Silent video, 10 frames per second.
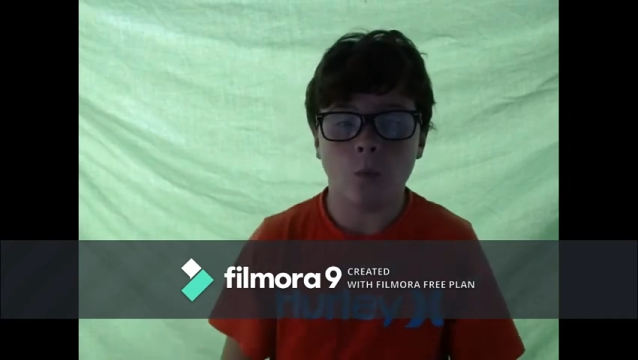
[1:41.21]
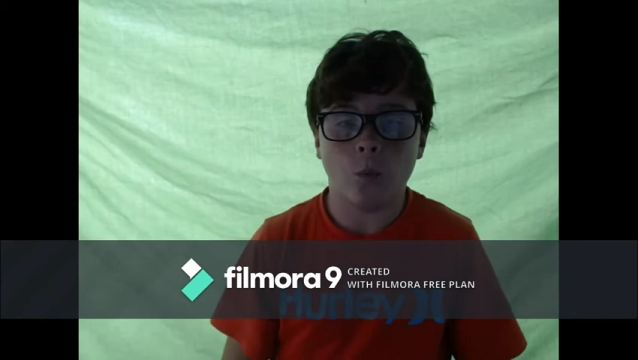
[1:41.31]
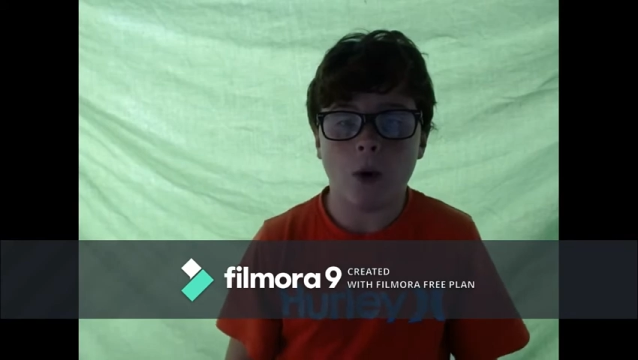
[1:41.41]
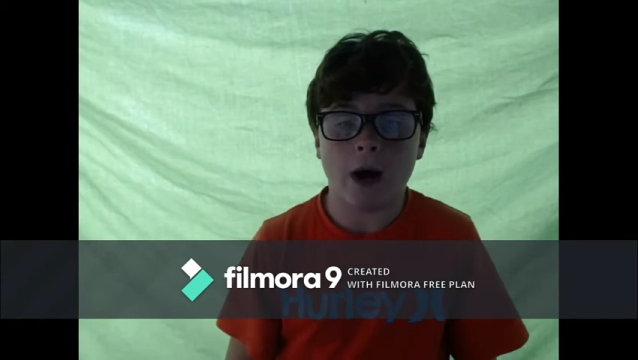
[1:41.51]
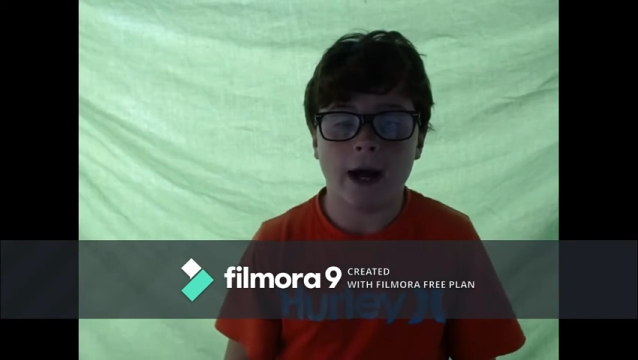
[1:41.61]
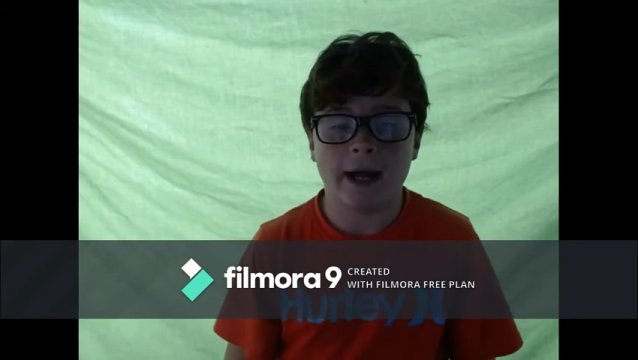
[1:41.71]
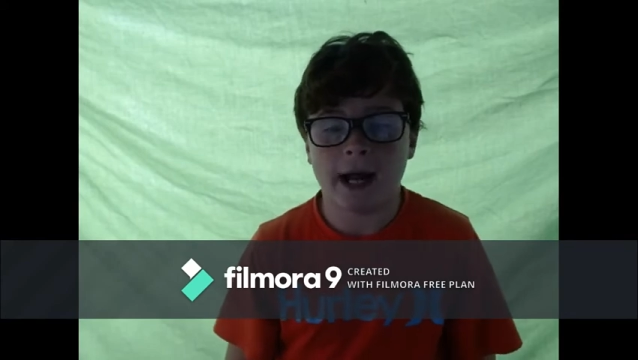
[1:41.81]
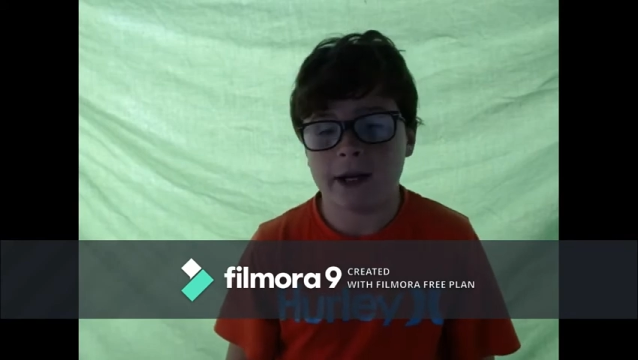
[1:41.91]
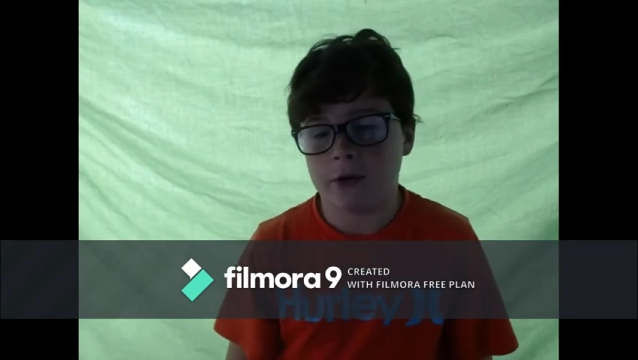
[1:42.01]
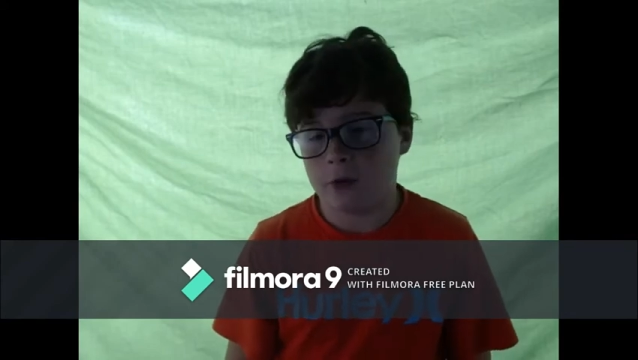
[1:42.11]
why
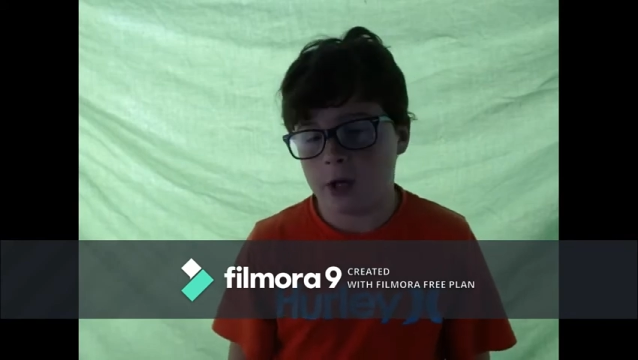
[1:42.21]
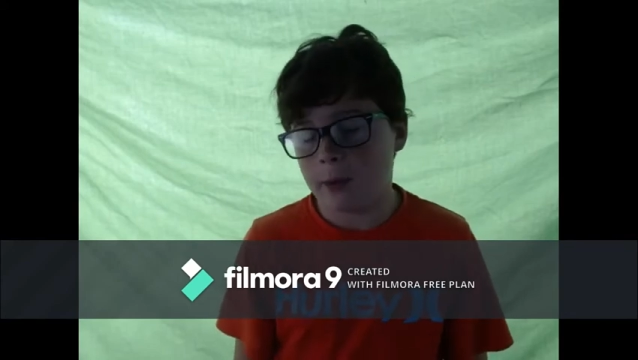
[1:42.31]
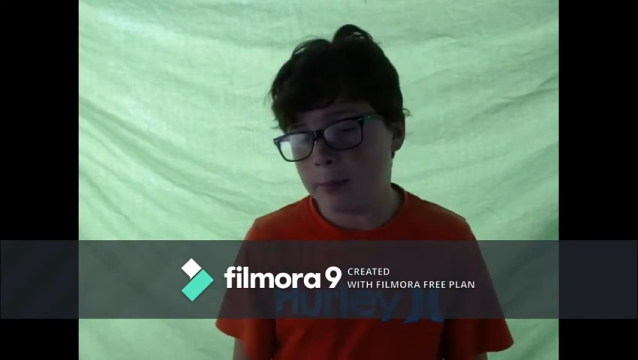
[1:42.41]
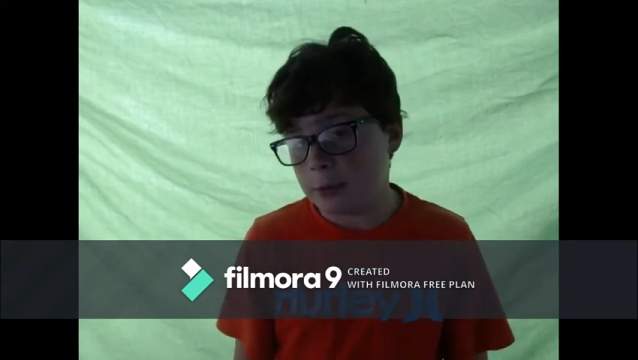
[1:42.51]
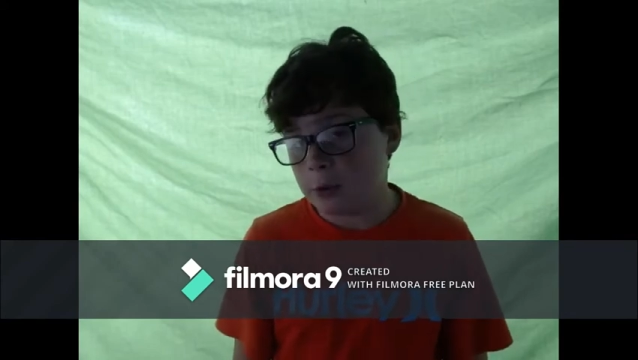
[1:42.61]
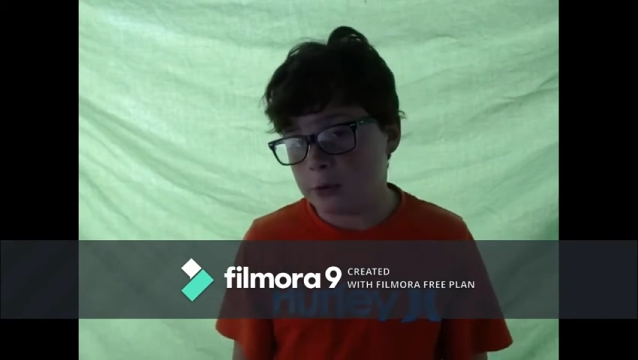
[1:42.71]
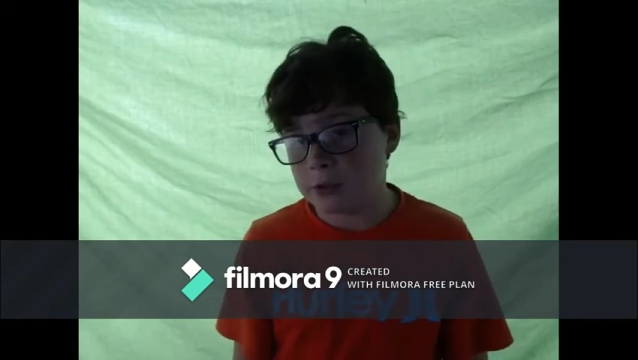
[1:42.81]
I don't upload.